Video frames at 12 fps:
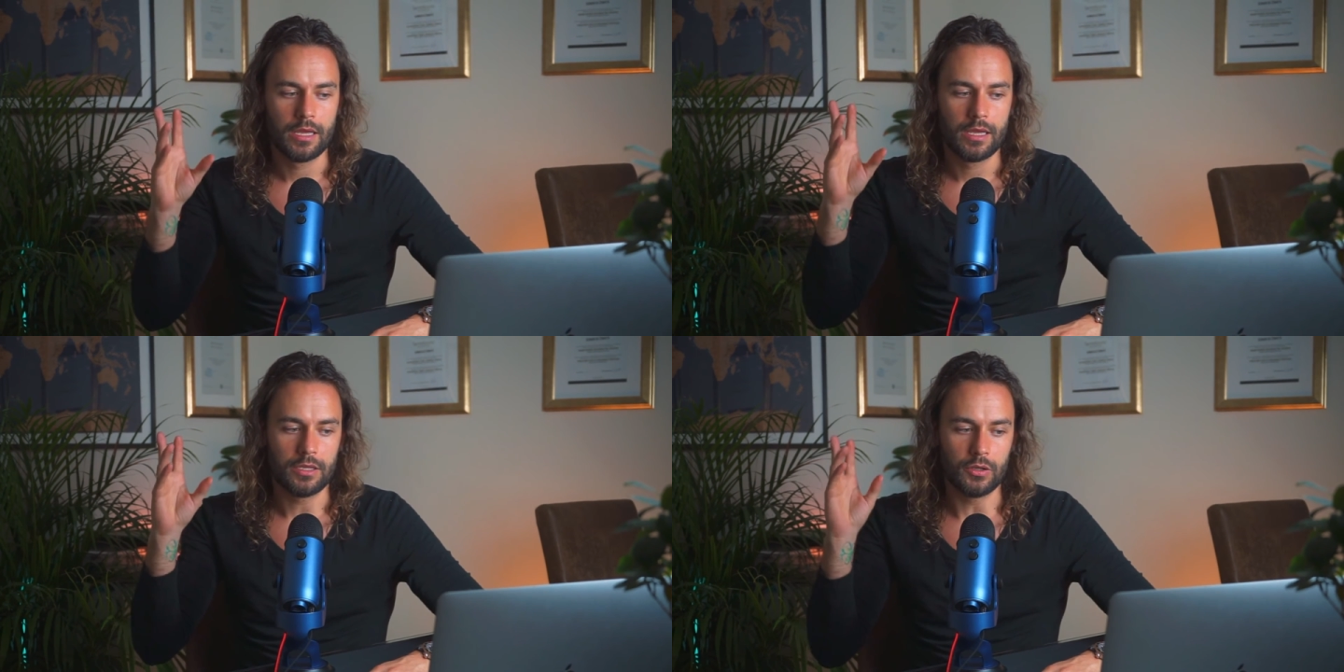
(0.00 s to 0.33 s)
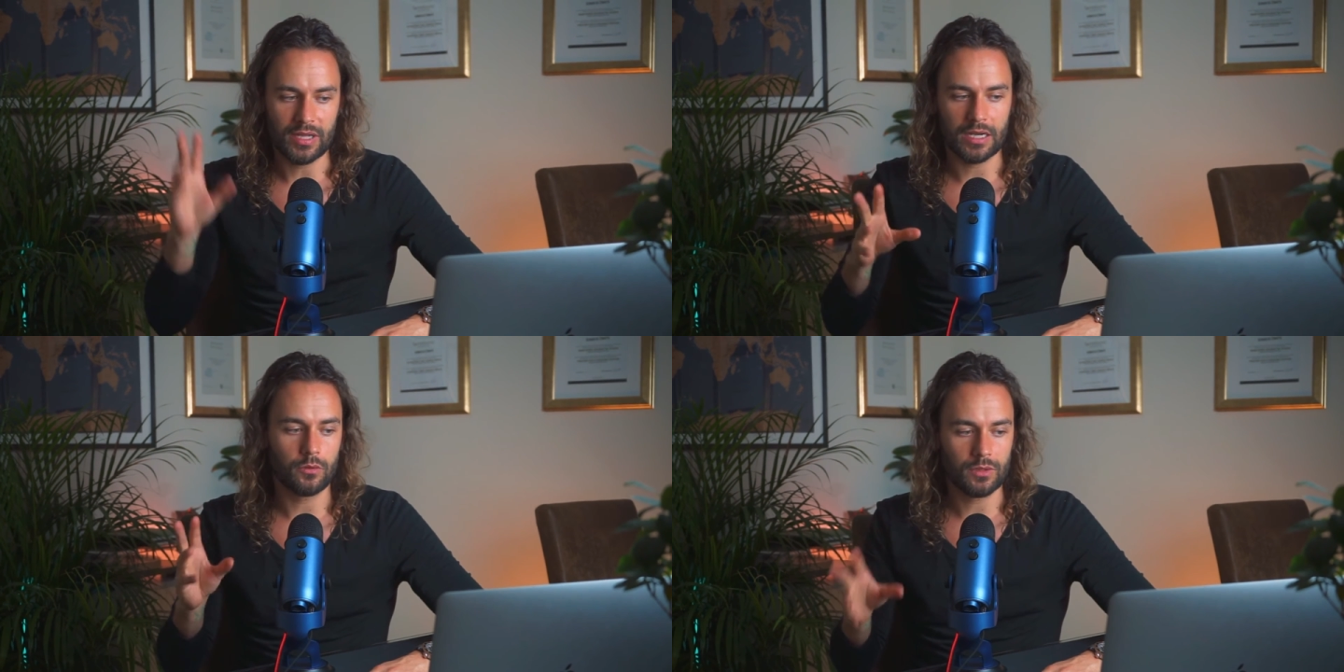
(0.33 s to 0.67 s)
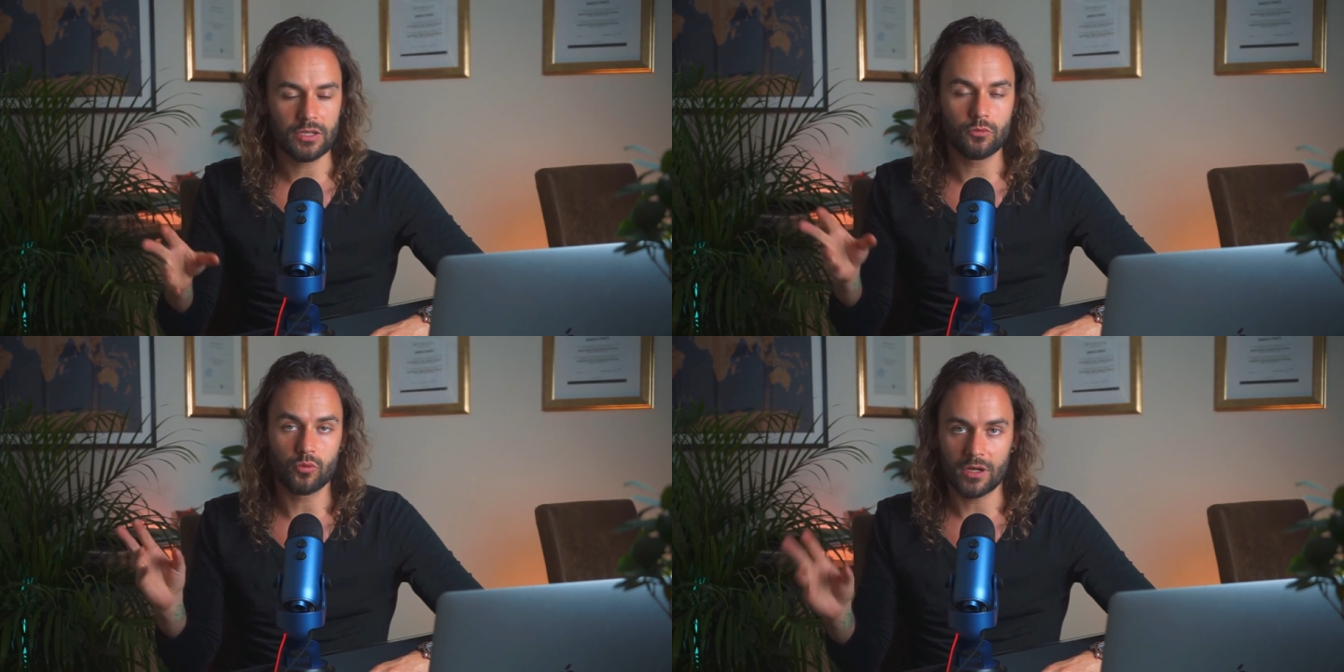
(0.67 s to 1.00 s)
you can
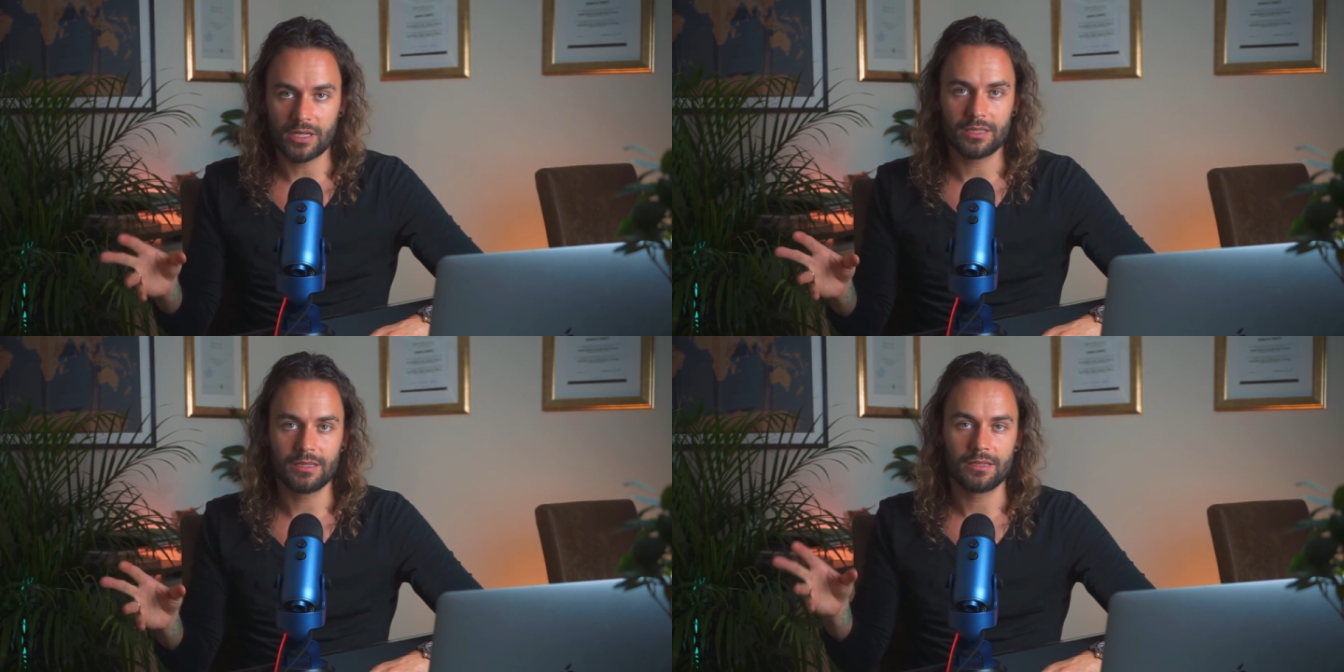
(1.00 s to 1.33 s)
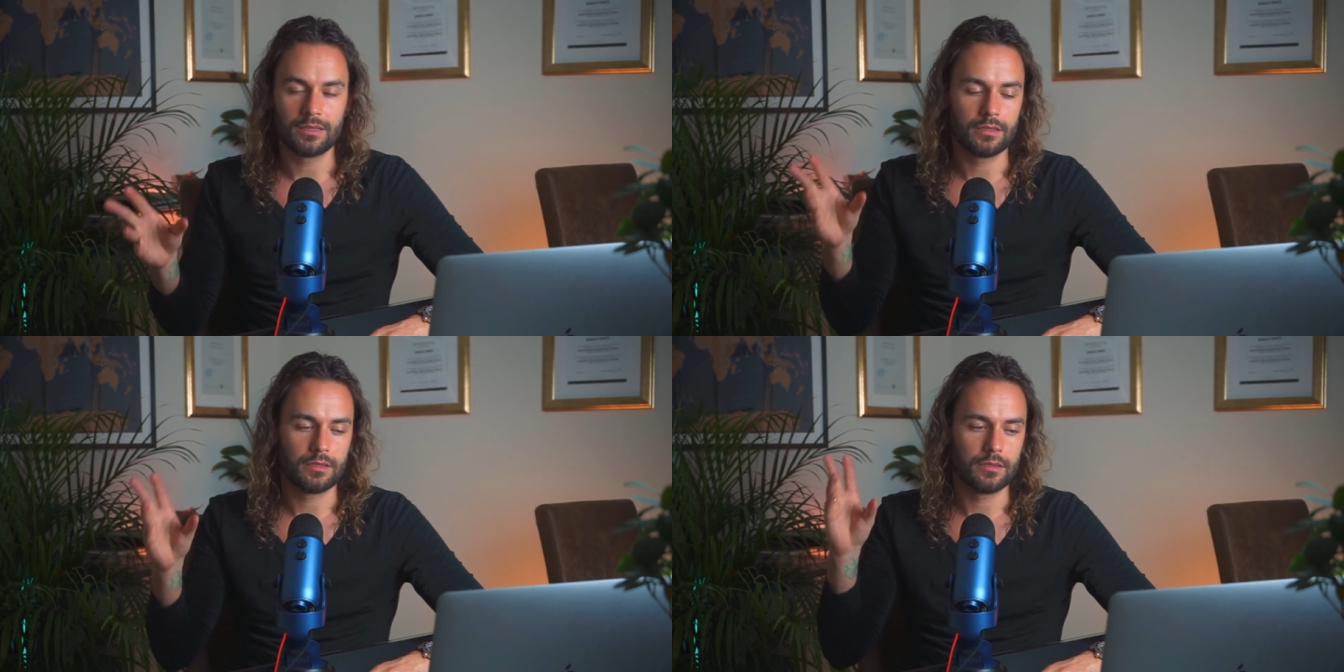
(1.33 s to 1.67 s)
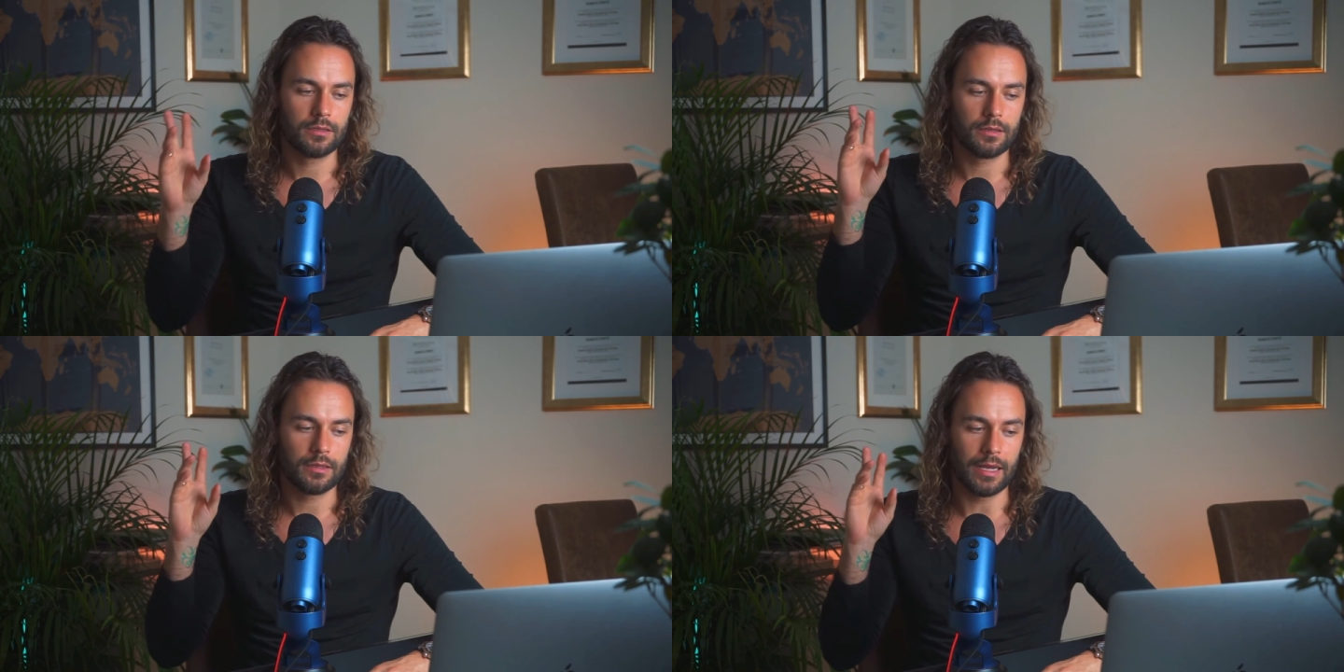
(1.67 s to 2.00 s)
only run
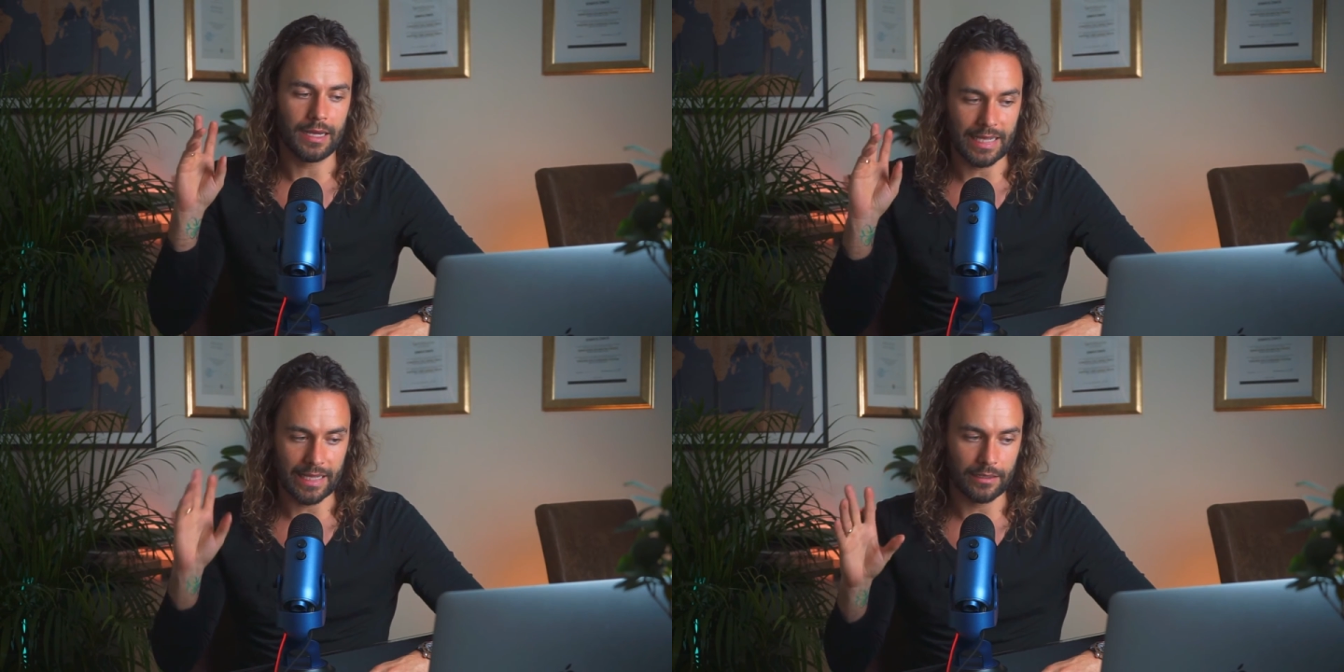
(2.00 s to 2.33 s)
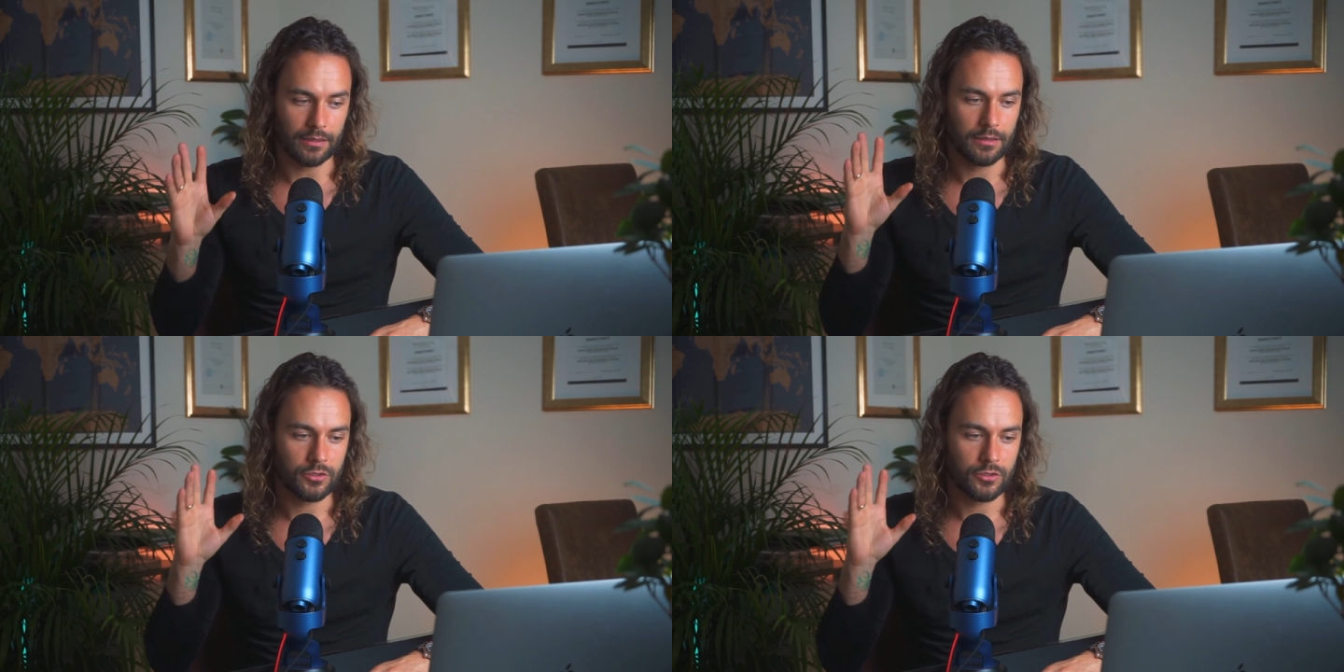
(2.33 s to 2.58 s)
again